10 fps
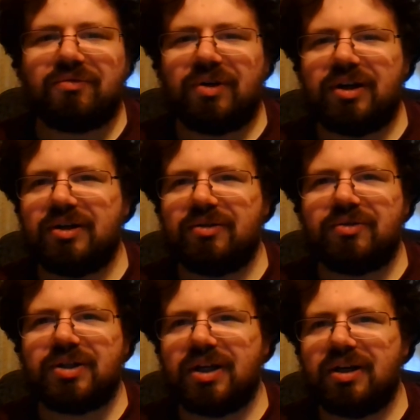
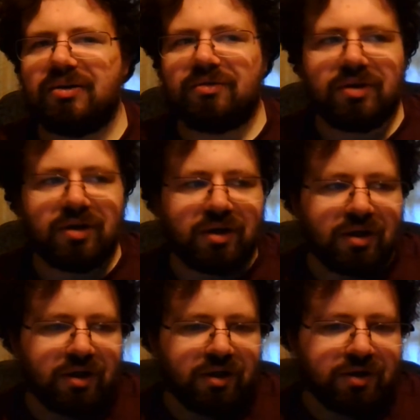grandiose scale.
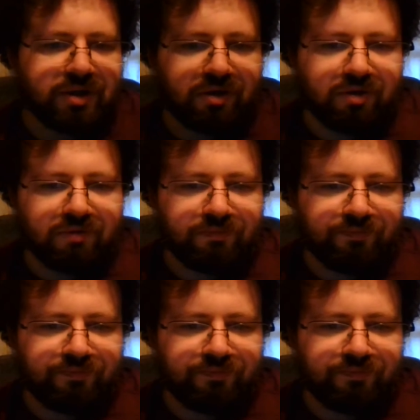So,